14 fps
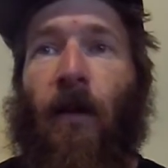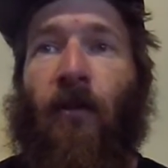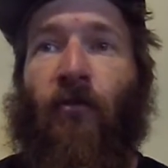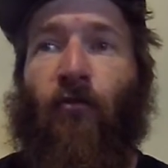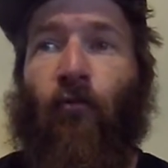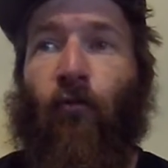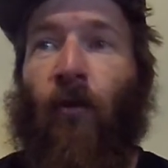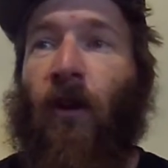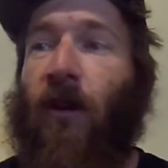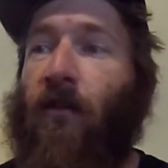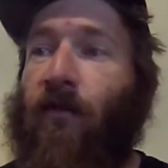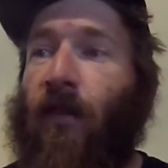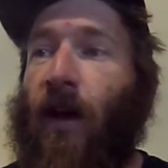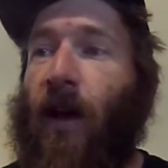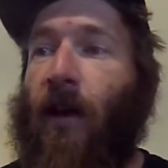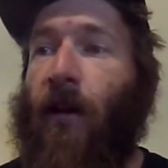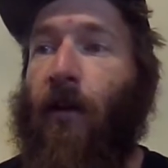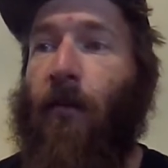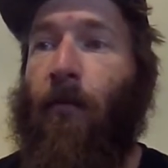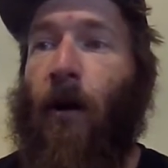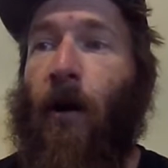It's really flat
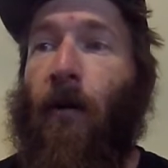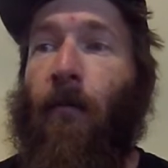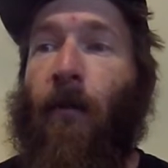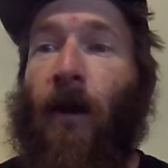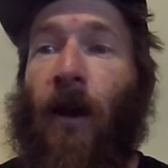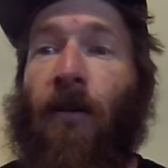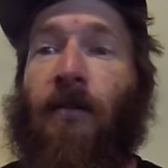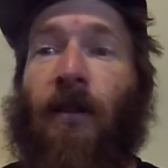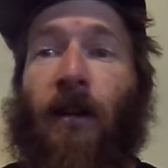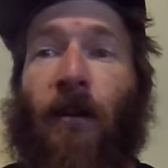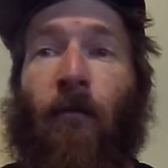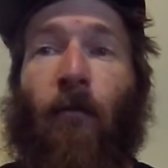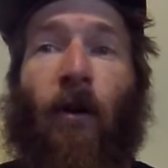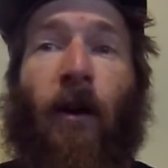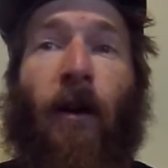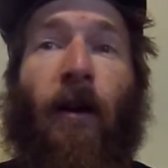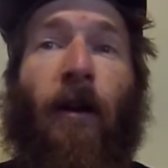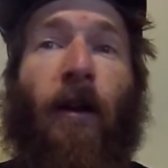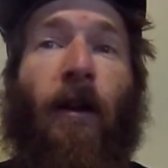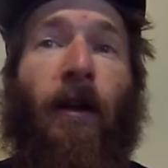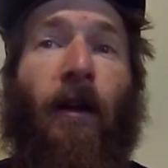on the bottom, and I'll tell you what,
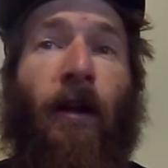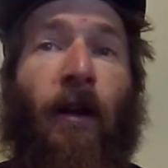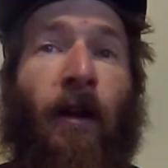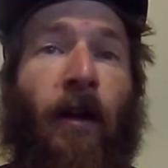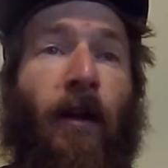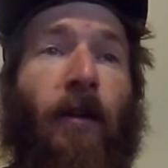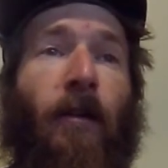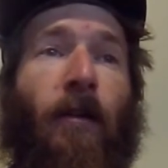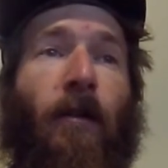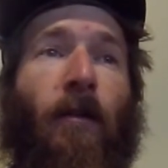it